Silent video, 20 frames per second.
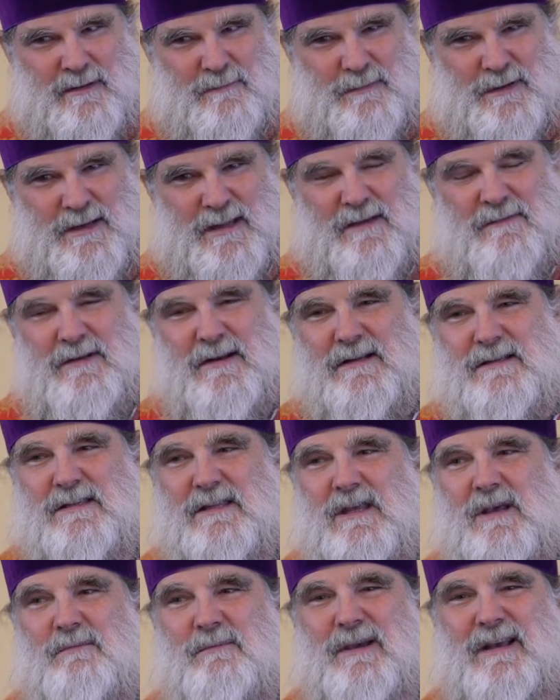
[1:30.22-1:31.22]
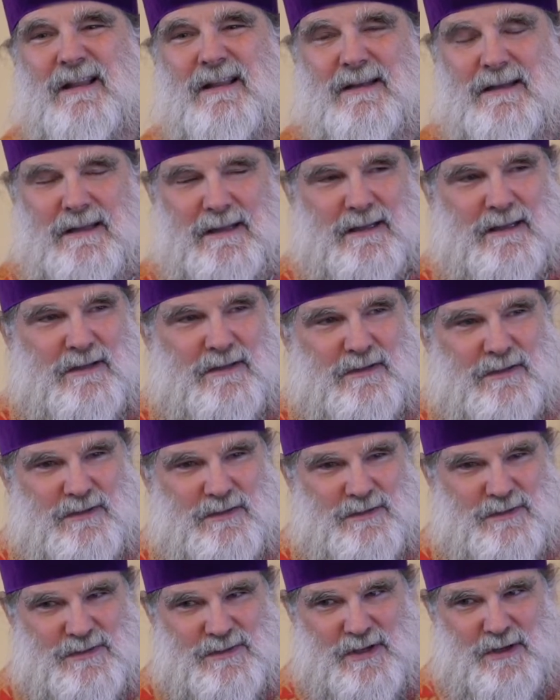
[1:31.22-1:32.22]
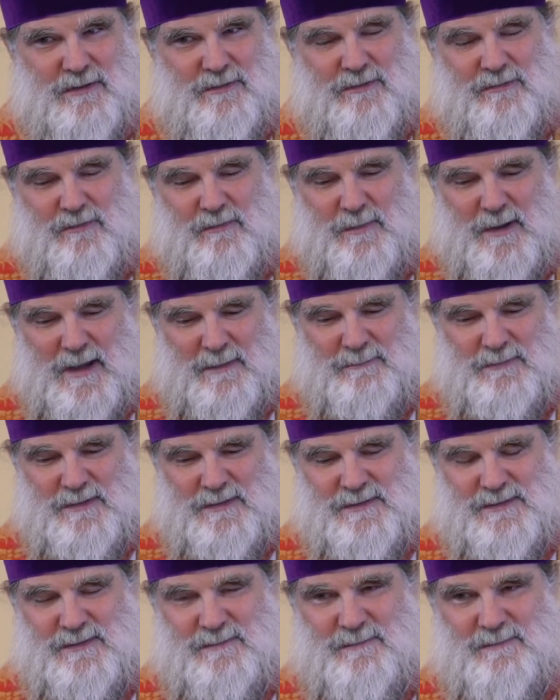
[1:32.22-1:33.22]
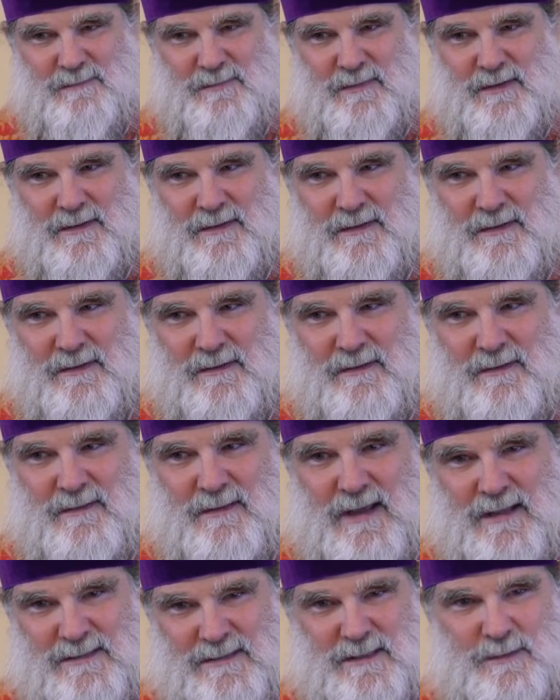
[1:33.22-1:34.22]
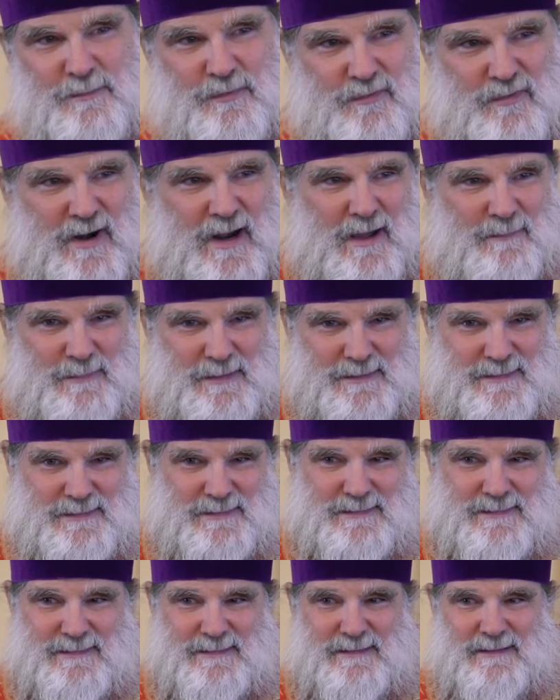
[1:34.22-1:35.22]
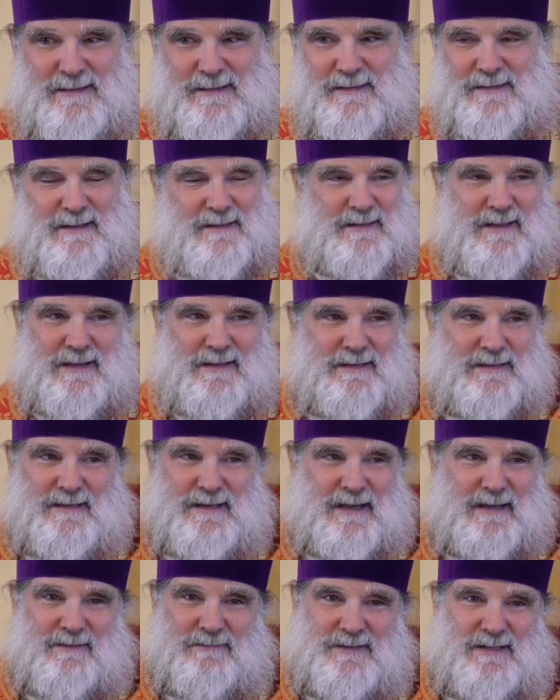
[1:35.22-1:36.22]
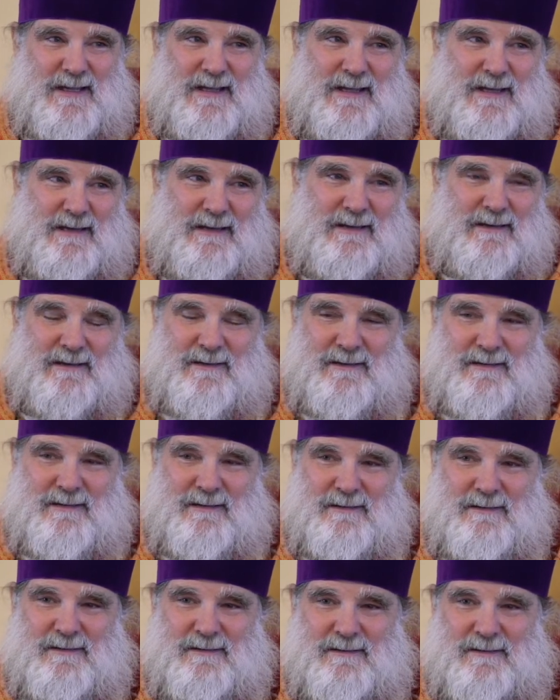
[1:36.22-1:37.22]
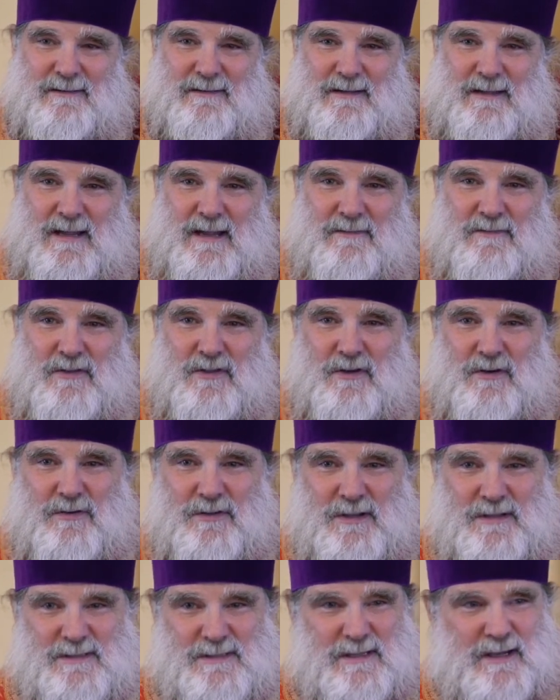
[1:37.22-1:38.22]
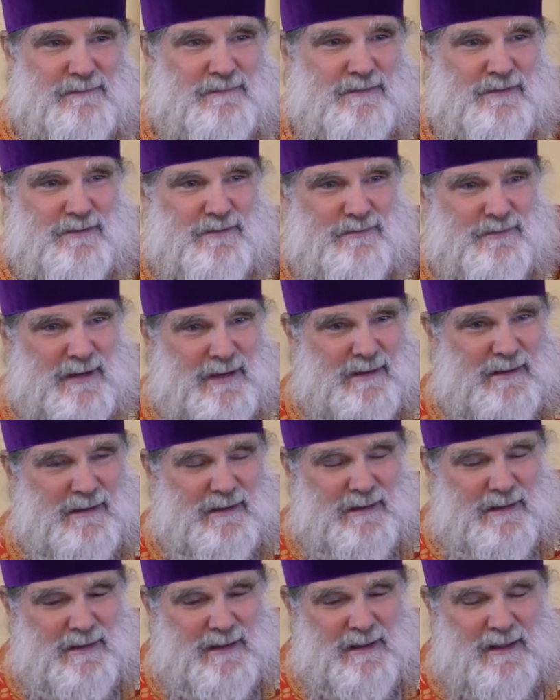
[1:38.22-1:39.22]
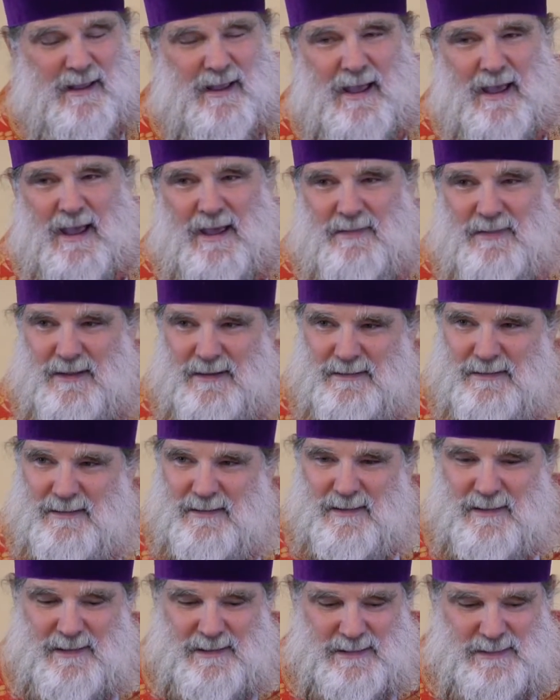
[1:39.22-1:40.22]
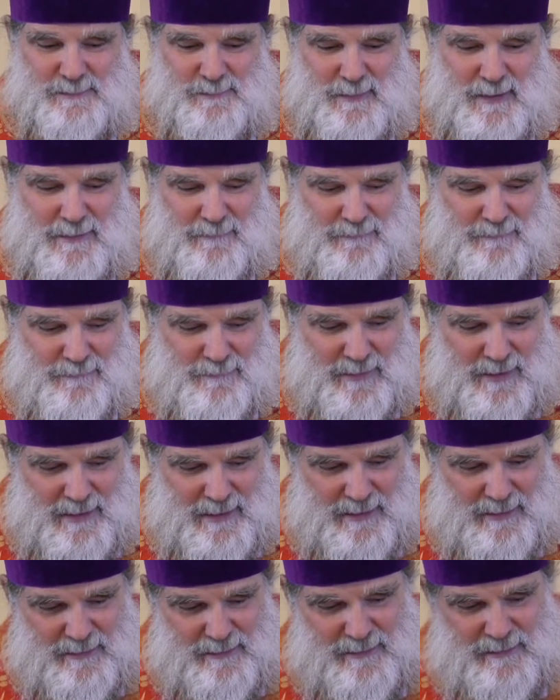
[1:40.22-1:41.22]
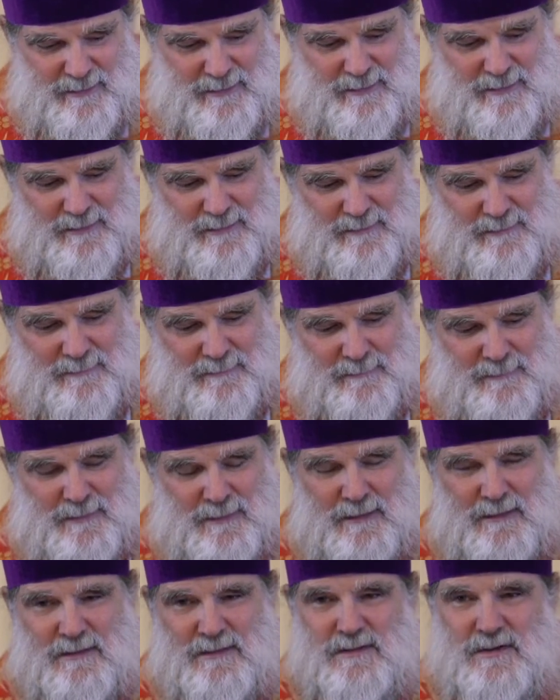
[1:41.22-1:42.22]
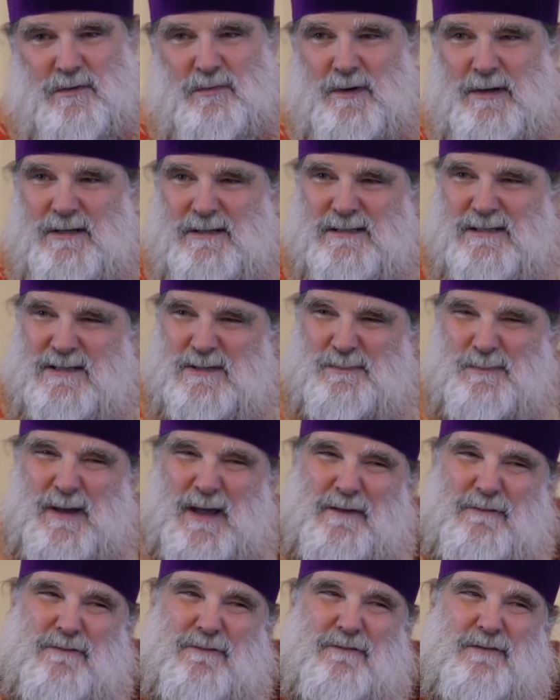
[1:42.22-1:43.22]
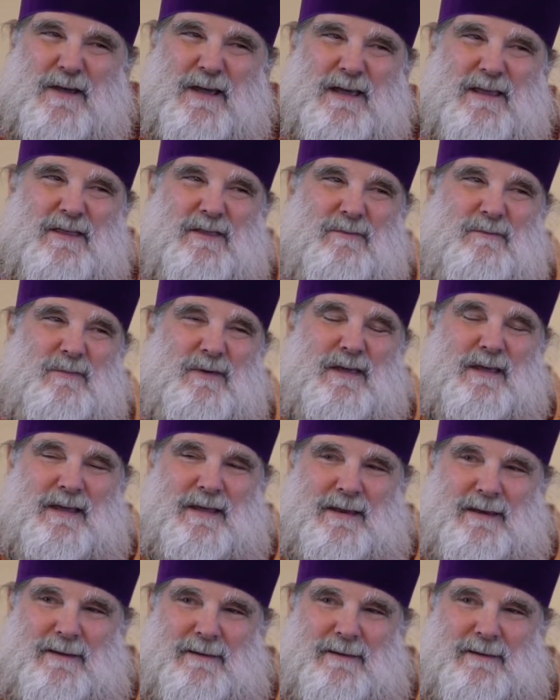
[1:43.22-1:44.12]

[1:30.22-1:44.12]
but giving us the ability to do so through baptism. That's the promise that they did not obtain, even though they suffered greatly and they did things by faith. So, what does this by faith mean?